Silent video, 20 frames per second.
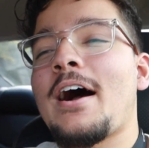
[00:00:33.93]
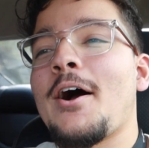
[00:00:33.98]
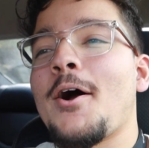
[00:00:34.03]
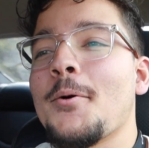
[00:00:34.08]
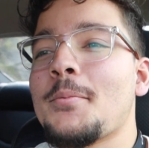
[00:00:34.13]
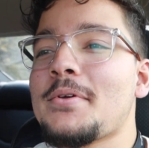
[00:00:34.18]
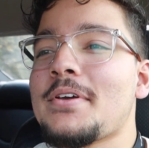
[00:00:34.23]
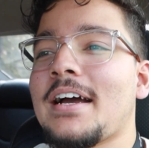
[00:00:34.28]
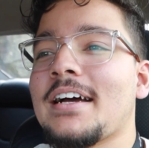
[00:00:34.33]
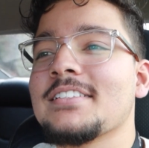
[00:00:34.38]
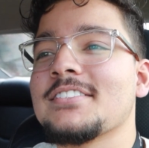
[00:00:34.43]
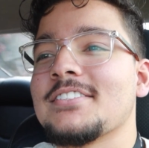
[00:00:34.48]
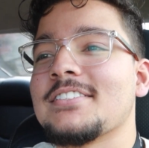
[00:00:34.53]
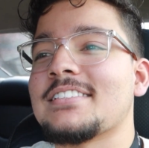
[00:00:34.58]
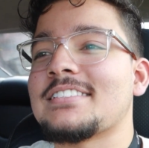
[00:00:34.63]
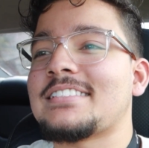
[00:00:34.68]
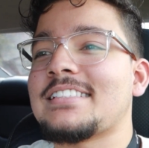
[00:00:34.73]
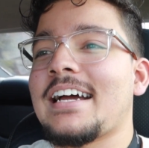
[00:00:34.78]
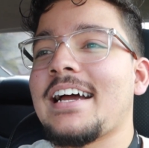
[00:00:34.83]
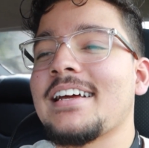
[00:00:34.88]
I hope you guys are
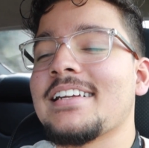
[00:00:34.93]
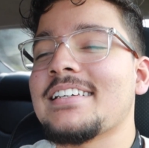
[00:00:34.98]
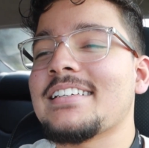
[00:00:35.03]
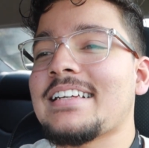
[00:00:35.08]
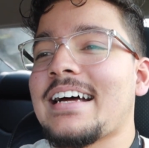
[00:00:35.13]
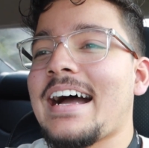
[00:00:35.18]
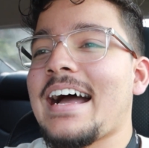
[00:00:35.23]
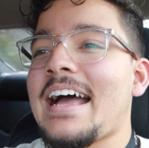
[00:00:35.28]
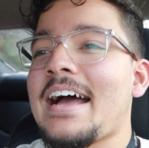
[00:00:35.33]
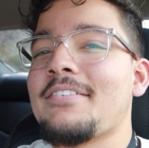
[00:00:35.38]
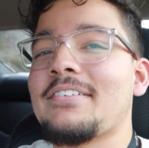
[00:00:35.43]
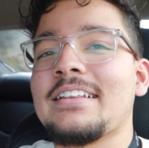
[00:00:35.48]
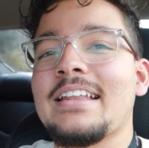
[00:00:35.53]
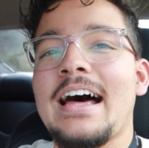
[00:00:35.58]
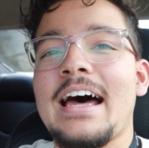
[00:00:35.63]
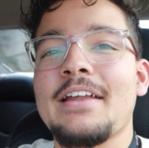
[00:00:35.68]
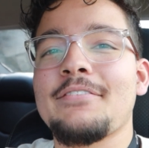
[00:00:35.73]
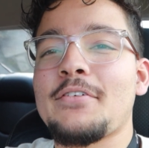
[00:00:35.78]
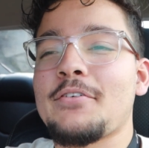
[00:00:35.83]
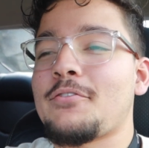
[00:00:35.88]
excited. I have a
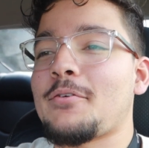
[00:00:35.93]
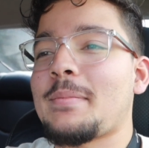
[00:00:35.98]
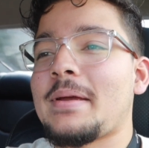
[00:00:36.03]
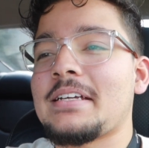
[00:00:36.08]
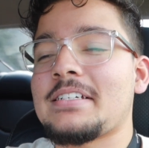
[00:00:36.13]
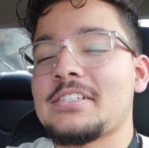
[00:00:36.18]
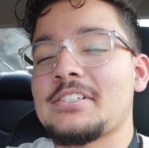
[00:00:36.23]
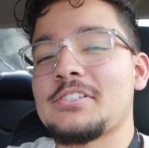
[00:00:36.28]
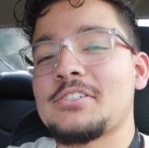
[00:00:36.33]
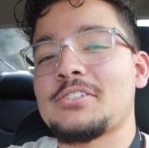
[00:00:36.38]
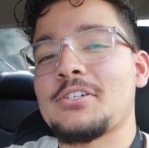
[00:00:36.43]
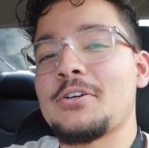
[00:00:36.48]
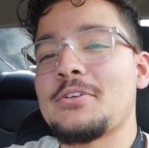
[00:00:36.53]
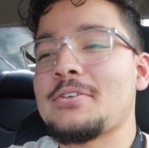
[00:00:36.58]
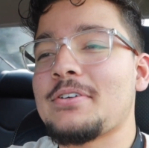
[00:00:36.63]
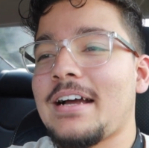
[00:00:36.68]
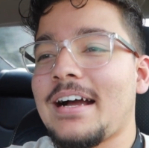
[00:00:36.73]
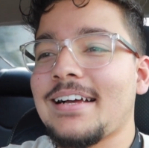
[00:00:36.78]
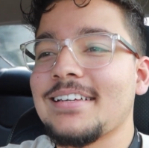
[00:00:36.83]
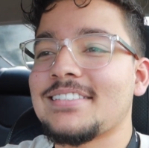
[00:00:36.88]
lot of information to show
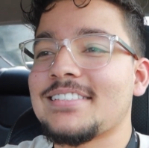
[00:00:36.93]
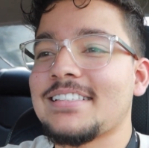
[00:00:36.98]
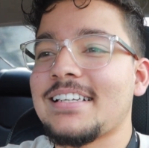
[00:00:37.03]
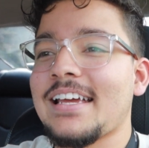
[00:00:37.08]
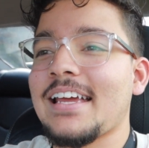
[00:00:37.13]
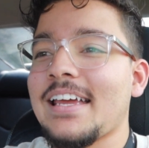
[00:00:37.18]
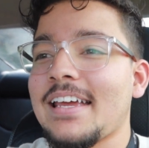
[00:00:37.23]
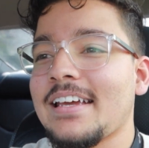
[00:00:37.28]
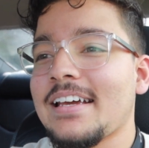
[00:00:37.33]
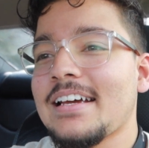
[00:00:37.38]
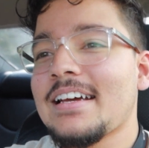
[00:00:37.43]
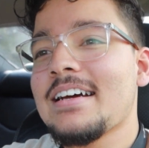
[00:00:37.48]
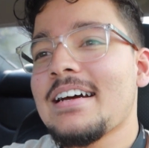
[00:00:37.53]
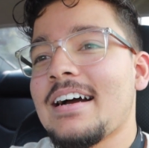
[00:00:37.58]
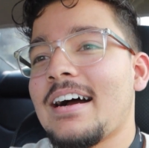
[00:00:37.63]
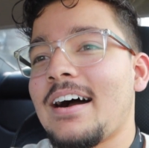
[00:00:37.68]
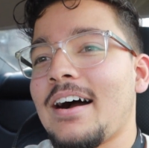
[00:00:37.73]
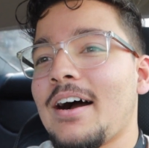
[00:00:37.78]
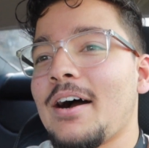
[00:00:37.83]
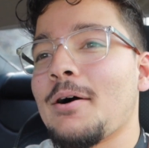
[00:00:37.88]
you guys today.
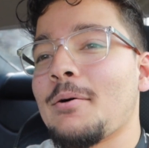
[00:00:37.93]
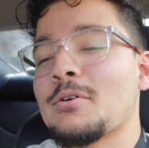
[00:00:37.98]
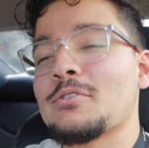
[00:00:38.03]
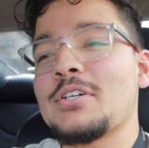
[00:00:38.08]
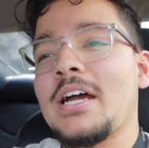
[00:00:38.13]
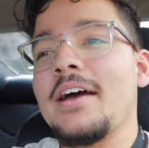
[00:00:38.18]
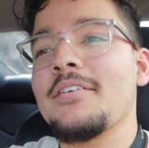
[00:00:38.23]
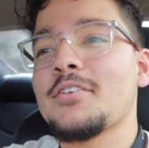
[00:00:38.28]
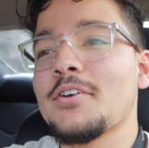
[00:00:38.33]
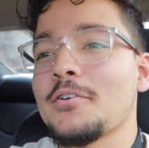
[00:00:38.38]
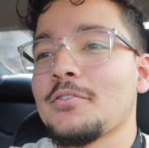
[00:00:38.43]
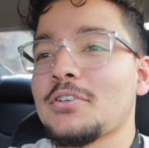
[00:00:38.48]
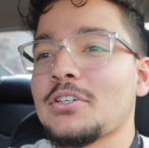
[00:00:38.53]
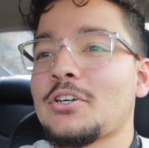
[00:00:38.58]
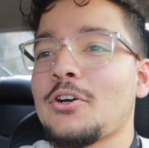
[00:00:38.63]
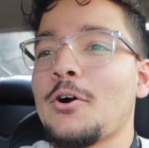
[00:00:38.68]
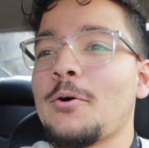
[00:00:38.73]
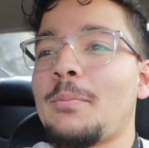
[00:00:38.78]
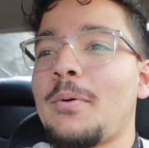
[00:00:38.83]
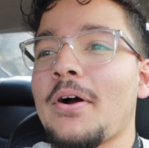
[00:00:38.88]
We're driving over to
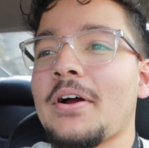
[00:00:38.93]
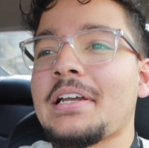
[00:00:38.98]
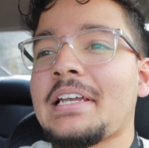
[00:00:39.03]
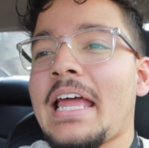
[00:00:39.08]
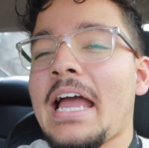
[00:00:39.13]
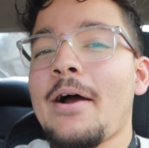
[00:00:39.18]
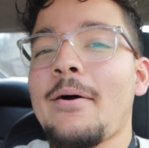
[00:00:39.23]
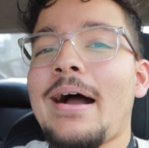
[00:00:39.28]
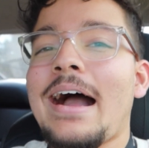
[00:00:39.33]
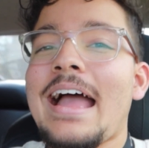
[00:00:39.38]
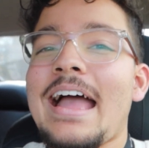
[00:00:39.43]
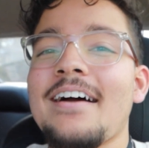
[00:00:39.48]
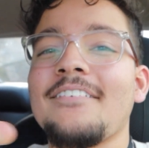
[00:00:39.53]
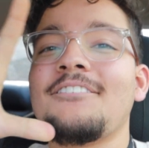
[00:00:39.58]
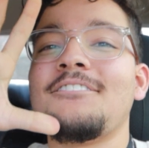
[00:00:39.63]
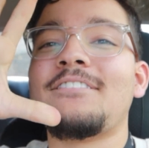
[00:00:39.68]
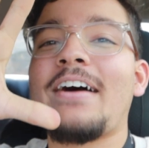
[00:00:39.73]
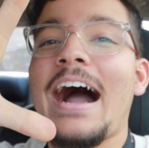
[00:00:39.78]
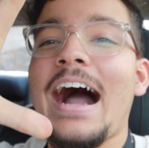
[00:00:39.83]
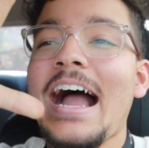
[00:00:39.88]
Copart now. I have
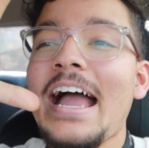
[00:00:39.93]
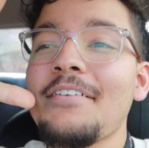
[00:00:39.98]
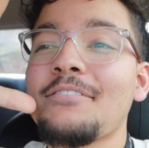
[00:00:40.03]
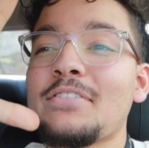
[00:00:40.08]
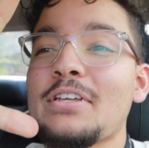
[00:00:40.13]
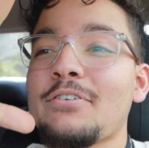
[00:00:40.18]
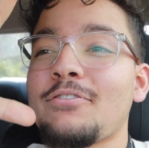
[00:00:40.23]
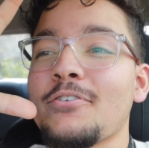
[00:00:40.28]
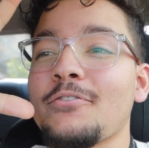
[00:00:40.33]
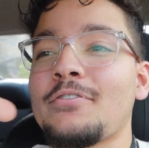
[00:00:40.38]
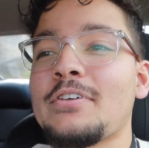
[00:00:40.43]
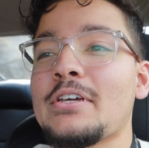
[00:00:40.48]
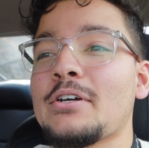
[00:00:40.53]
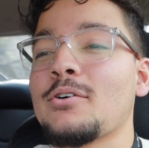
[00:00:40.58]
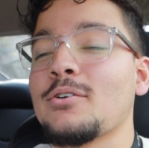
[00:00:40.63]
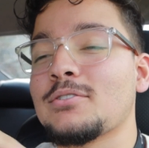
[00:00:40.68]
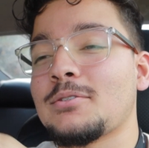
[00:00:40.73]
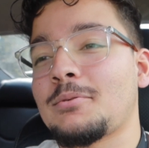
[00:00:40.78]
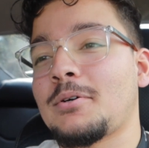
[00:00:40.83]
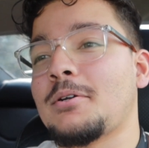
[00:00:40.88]
5 different
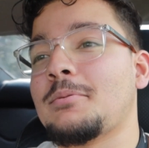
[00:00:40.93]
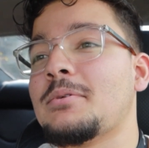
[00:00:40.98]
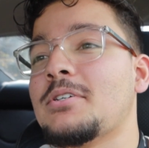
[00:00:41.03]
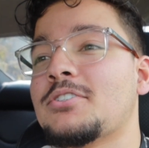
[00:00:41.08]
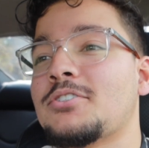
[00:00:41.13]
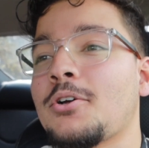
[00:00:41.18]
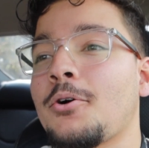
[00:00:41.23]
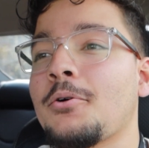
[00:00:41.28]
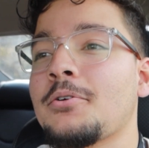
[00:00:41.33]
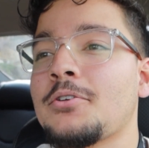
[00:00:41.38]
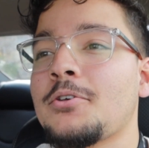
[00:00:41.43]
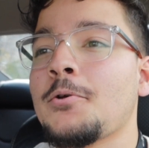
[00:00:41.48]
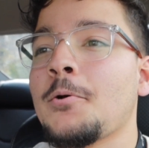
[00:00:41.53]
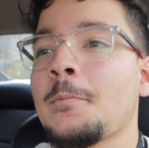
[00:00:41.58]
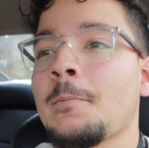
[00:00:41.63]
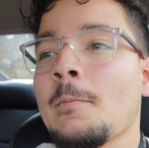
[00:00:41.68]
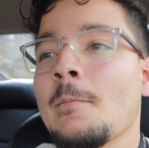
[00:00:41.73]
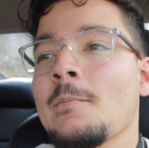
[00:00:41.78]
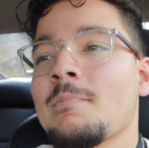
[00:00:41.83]
vehicles I'm going to be showing you.